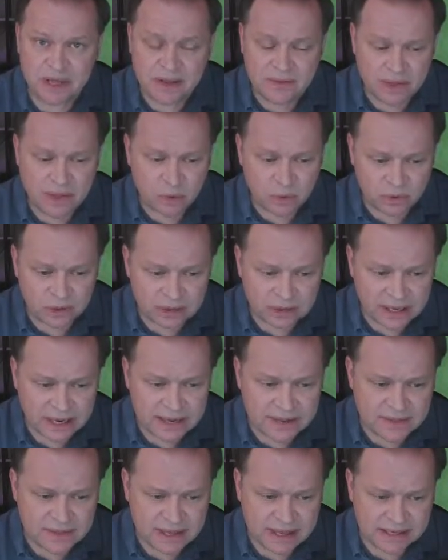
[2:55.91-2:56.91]
They work
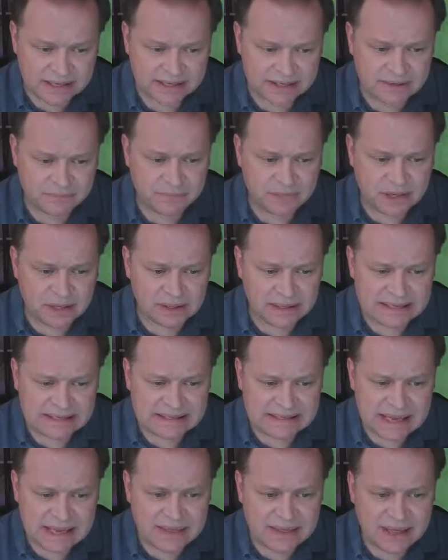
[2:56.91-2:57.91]
like this. Let's
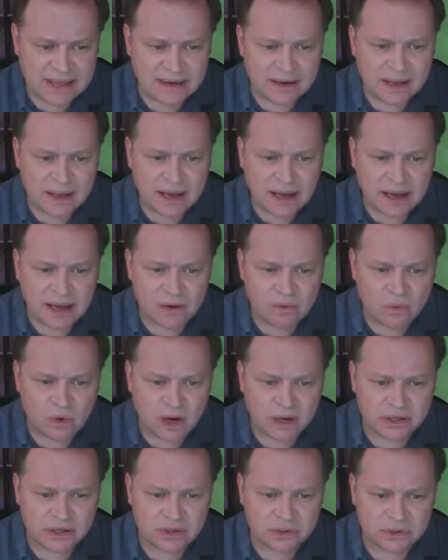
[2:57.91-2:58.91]
say that I
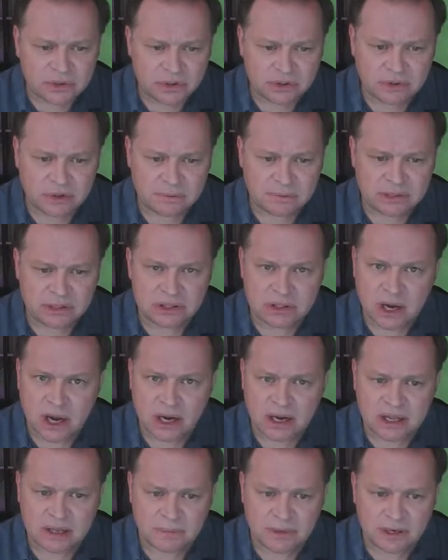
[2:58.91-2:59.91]
wanted to encrypt a
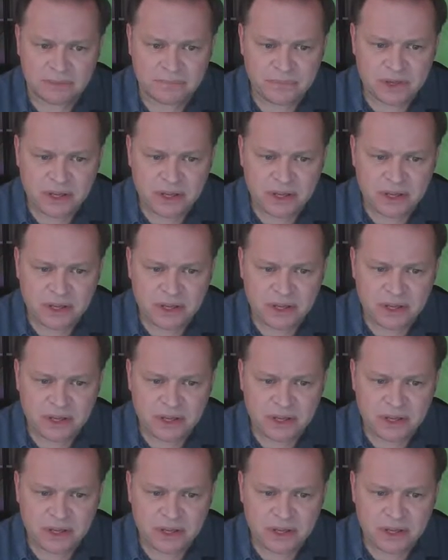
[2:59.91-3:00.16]
document.